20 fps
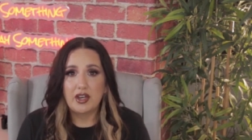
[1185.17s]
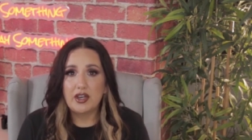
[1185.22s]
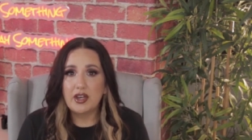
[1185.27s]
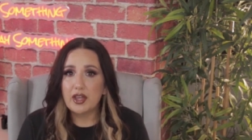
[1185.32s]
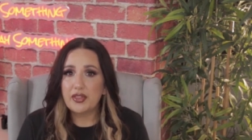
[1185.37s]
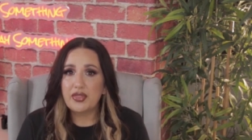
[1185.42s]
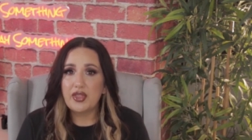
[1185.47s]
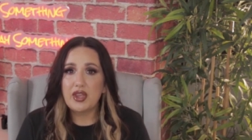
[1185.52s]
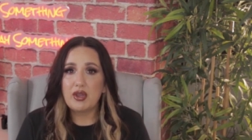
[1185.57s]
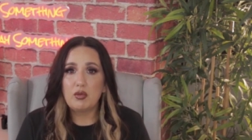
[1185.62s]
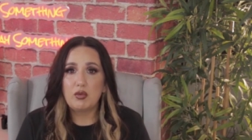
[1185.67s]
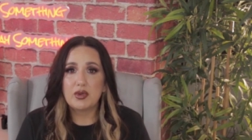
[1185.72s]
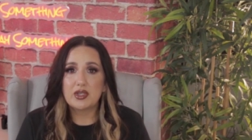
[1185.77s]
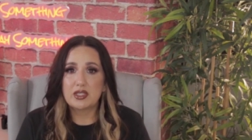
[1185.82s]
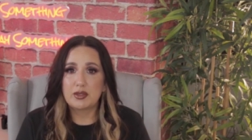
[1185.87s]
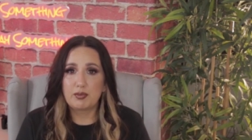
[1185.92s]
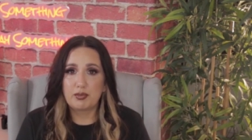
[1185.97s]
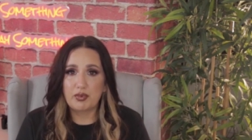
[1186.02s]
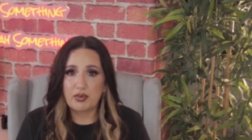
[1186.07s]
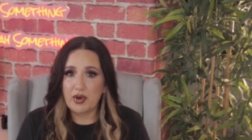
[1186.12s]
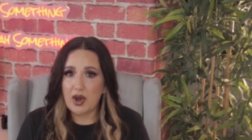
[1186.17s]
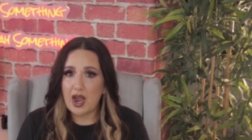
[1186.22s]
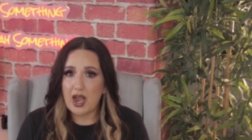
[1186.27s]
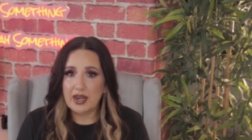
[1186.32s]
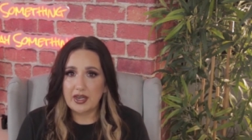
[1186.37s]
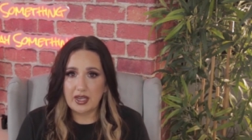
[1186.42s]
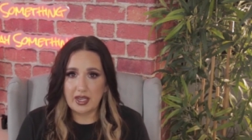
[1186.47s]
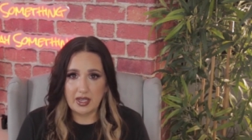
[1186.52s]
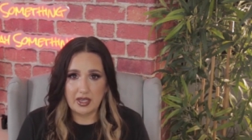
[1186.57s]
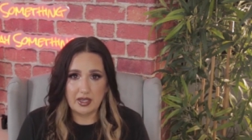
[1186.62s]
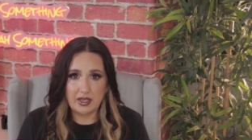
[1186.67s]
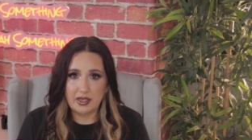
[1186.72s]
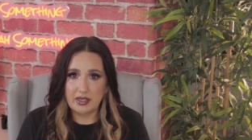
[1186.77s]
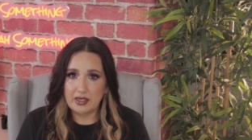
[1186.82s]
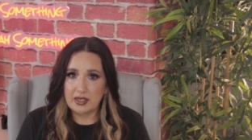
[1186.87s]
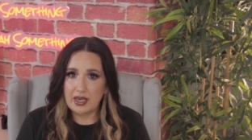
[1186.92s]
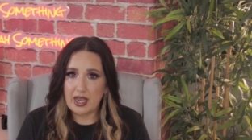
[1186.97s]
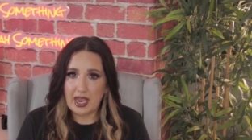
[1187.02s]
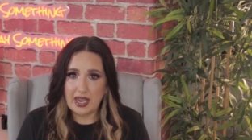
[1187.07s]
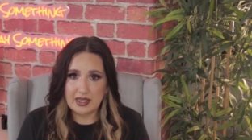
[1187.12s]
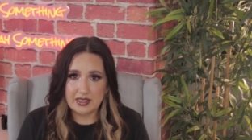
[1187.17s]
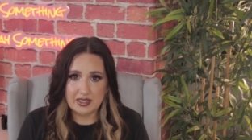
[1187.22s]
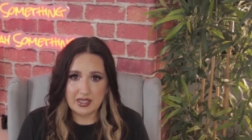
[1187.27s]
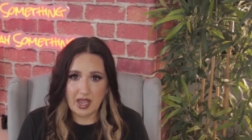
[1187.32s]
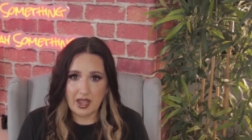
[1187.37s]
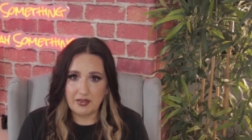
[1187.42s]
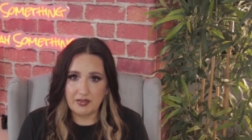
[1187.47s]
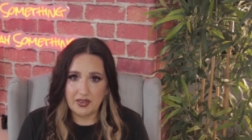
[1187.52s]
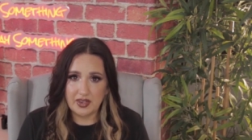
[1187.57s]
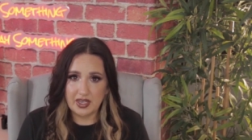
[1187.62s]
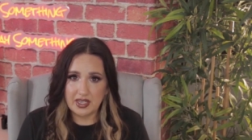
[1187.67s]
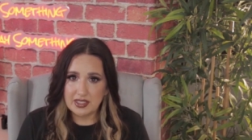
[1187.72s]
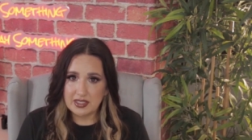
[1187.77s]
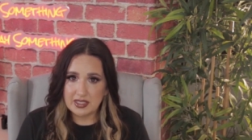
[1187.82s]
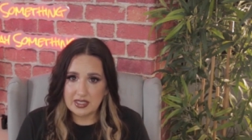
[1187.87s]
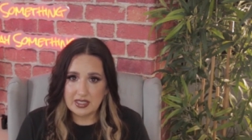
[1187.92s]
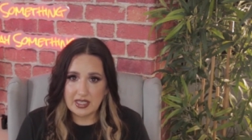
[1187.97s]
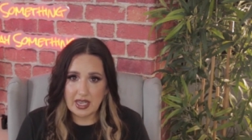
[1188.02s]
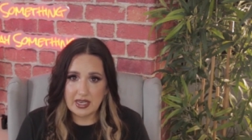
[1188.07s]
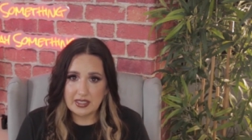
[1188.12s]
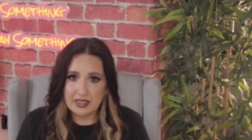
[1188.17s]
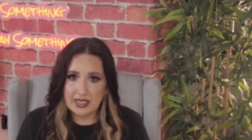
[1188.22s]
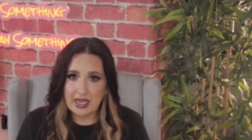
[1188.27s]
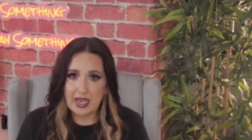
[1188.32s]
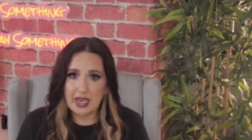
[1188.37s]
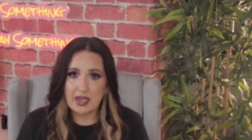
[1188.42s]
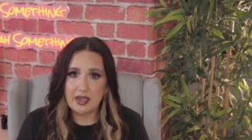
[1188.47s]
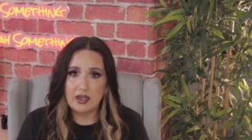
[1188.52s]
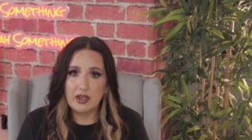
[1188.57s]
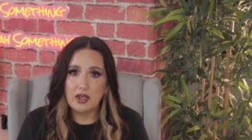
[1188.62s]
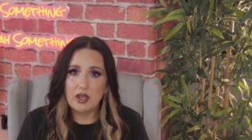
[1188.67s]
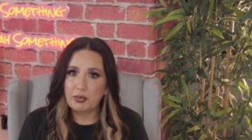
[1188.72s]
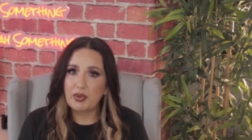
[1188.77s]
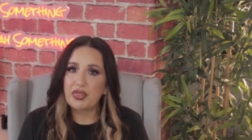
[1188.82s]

Nothing was brought in as evidence that day,